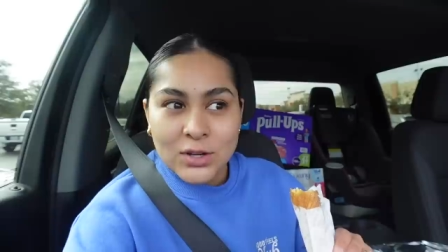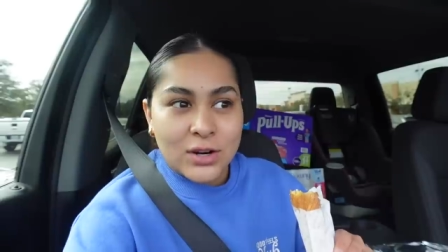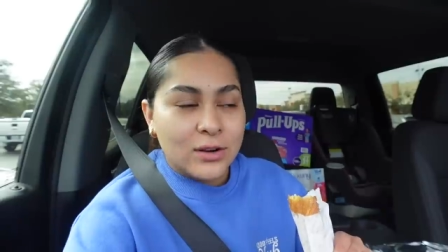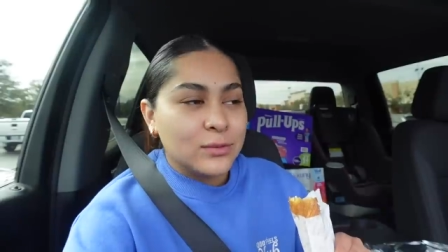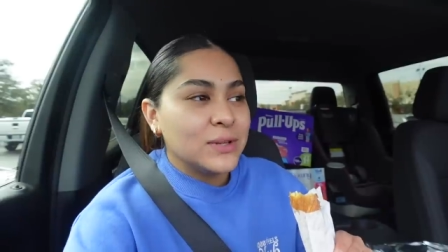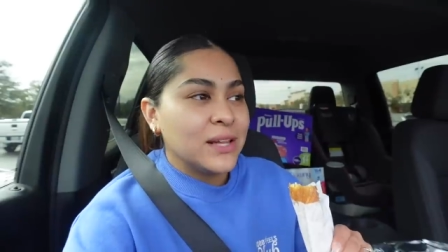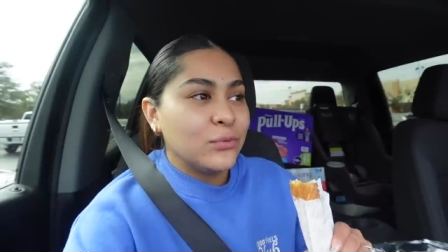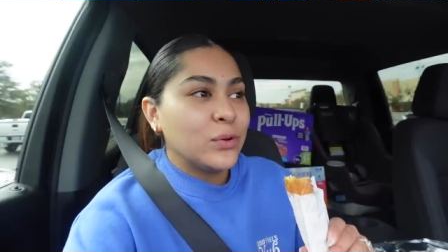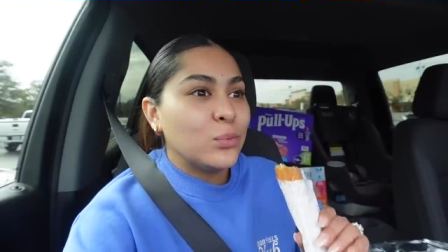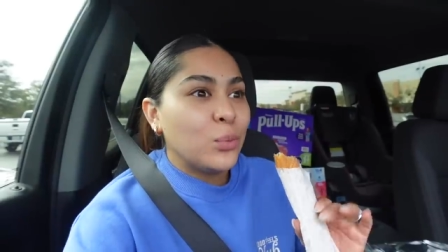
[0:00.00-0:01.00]
Girl, we left
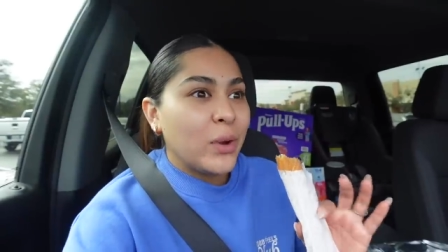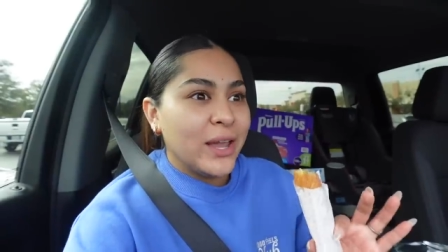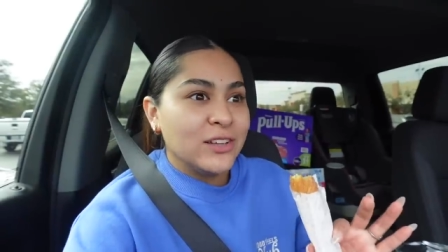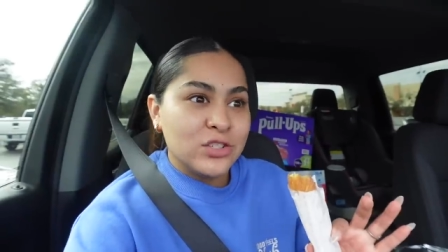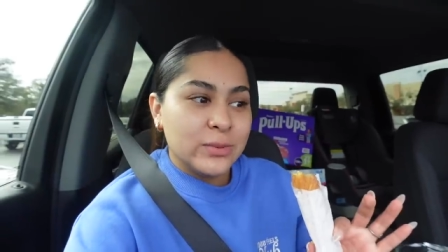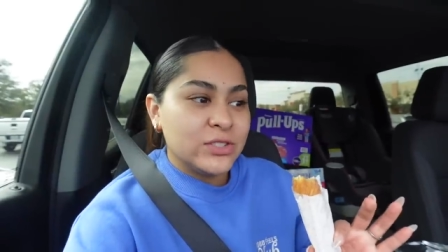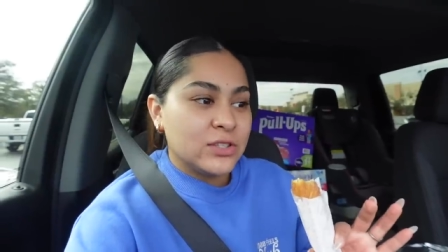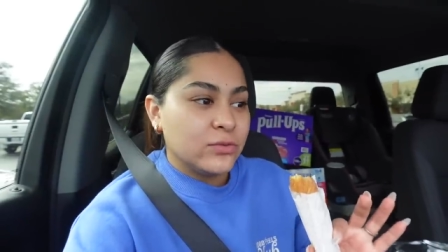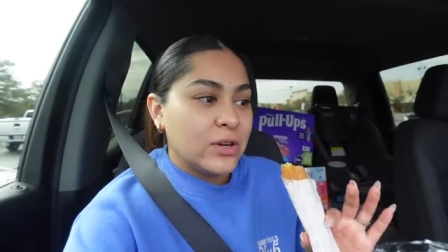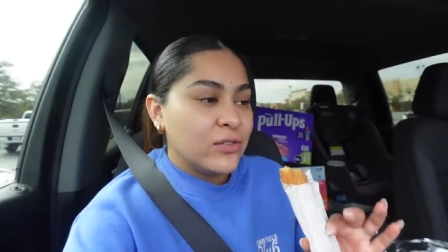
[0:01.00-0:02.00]
with way too much
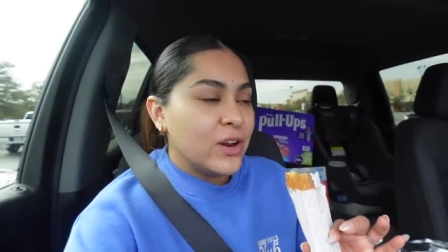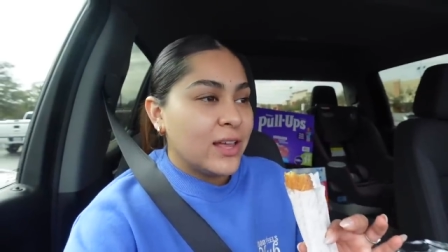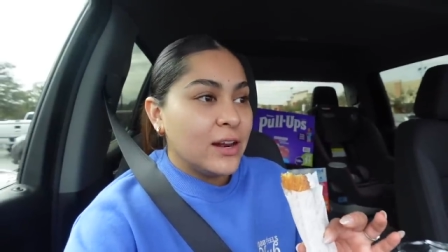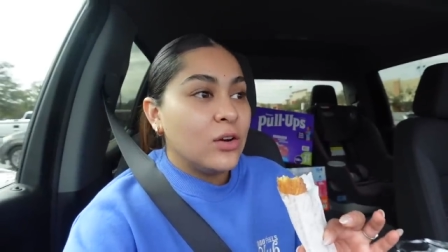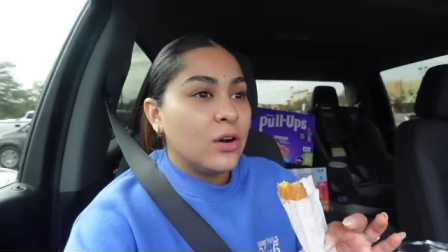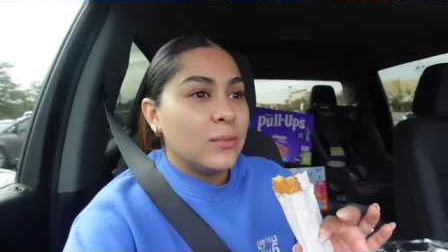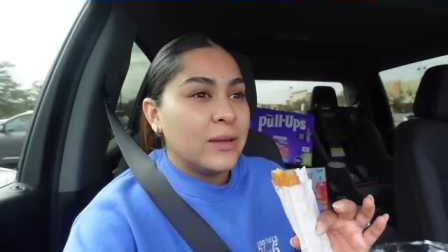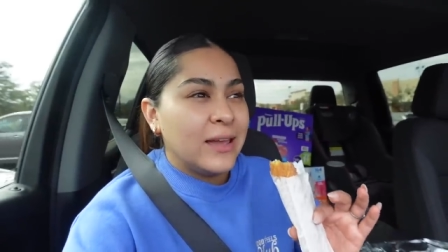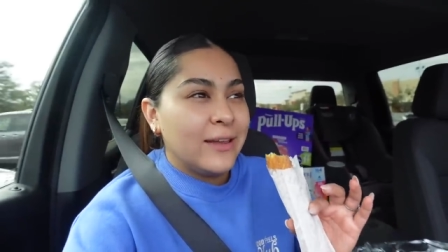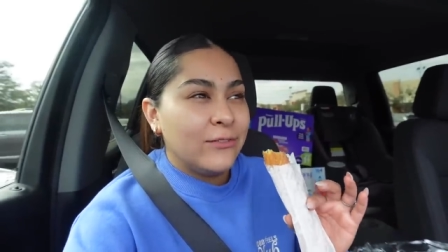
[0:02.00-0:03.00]
stuff. Whenever I get home,
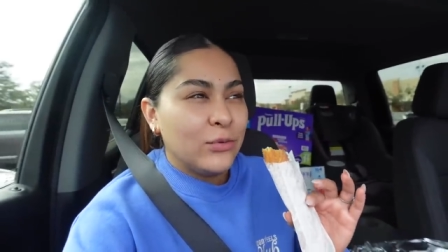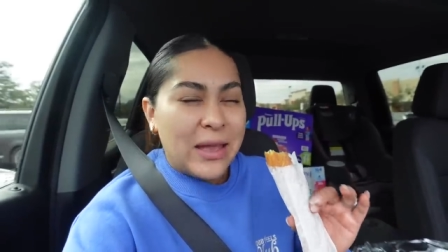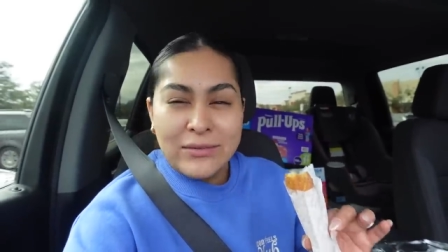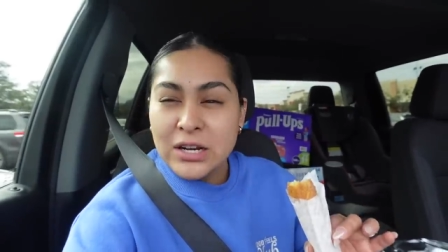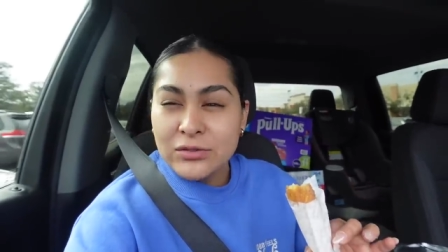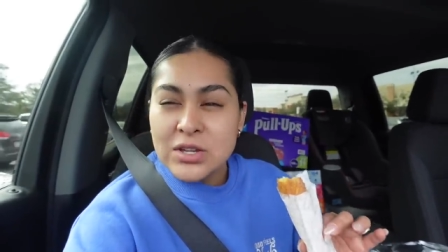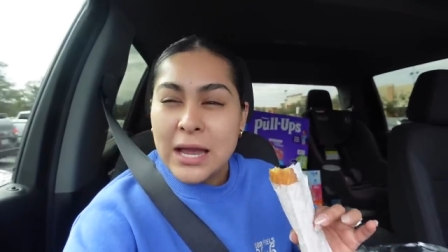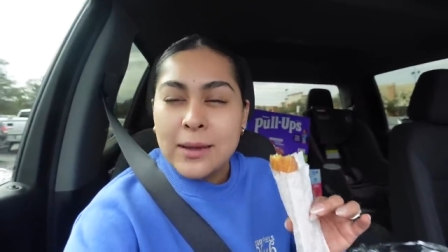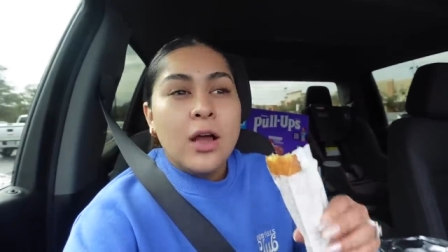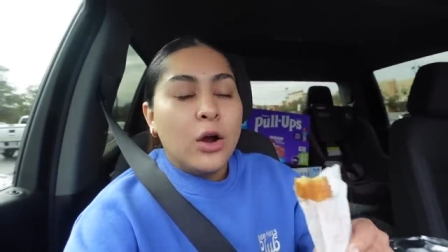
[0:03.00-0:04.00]
if we have enough
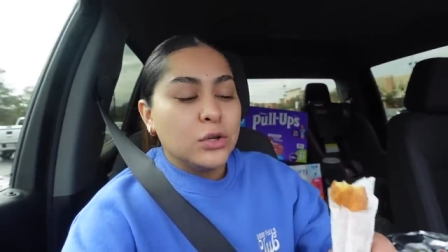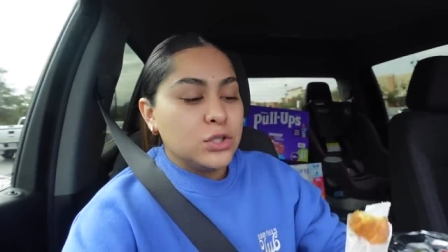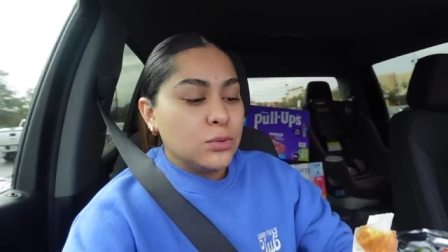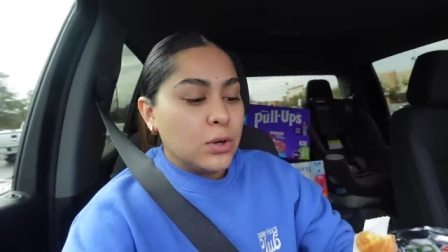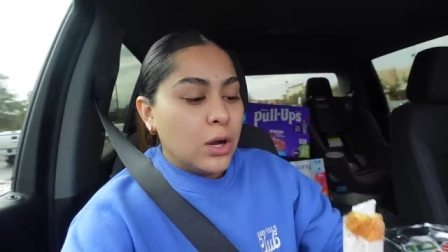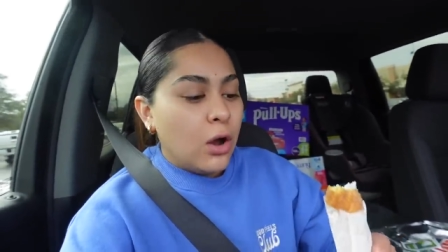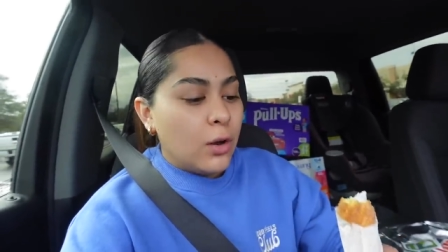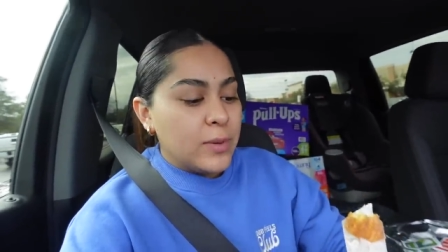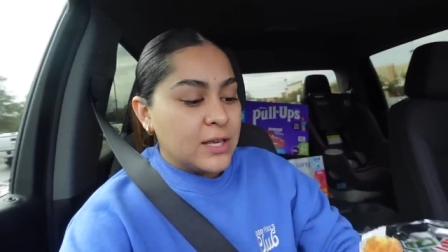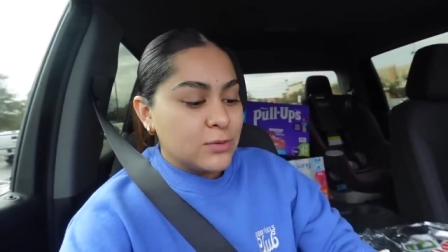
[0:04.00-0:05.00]
time, I'll do a haul
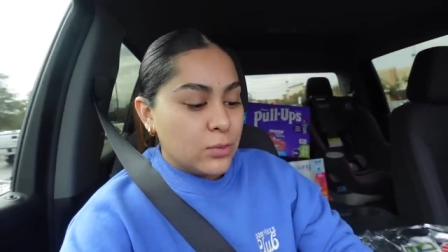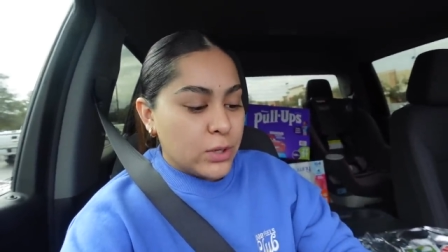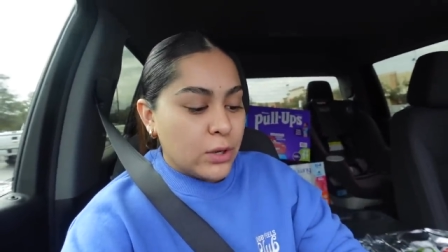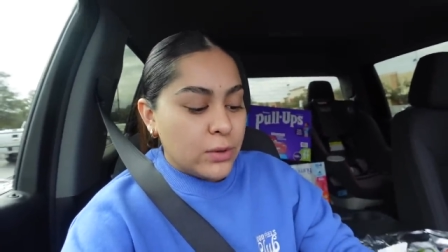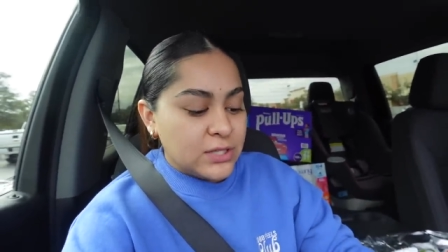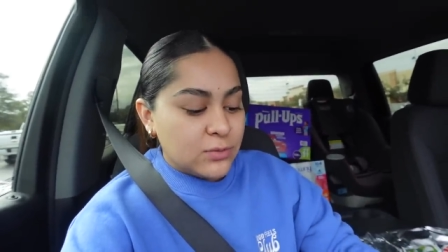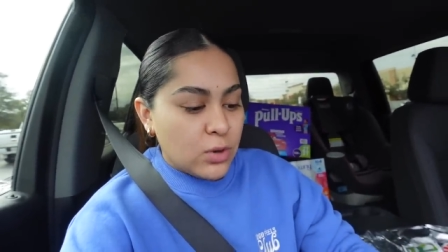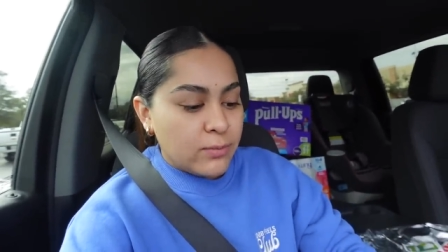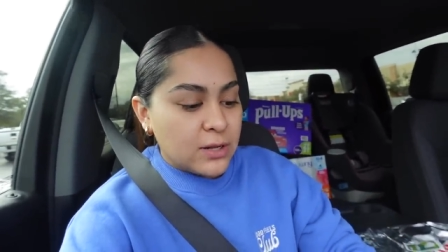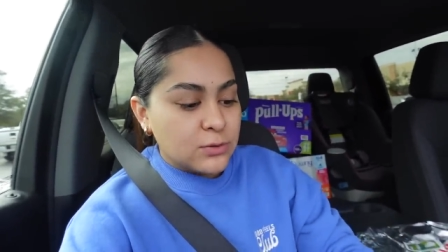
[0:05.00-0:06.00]
because we want to go eat some
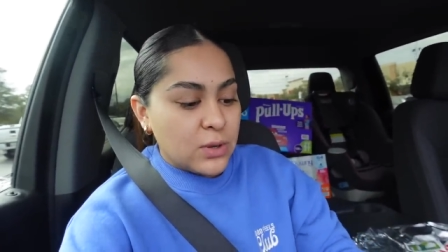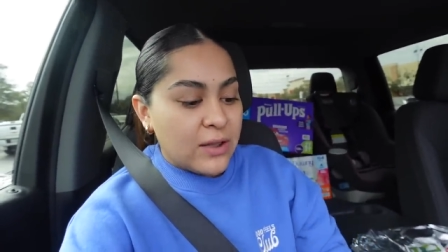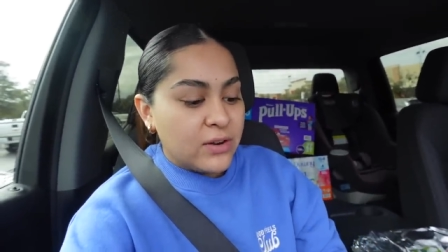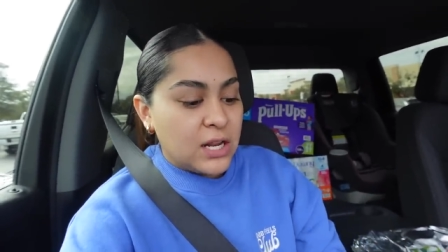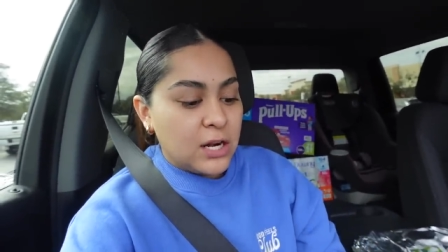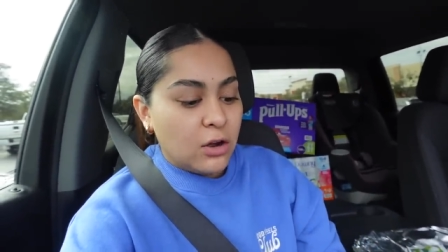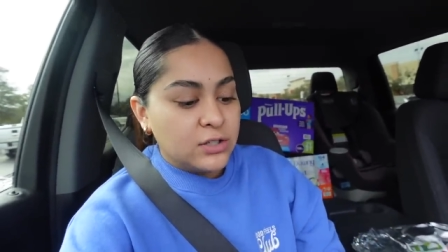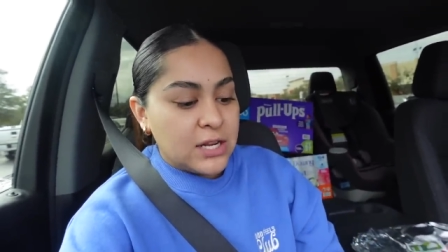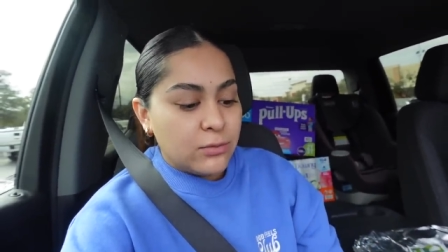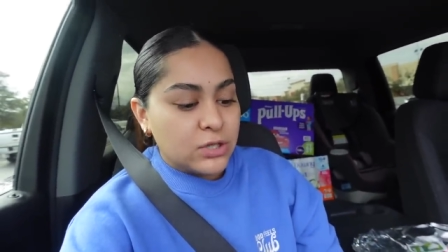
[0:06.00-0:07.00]
ramen because we haven't ate all
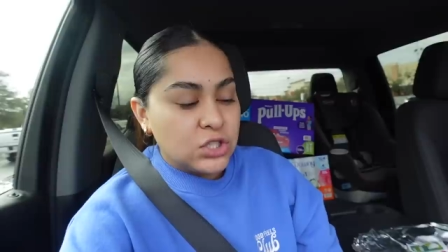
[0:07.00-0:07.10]
day and we're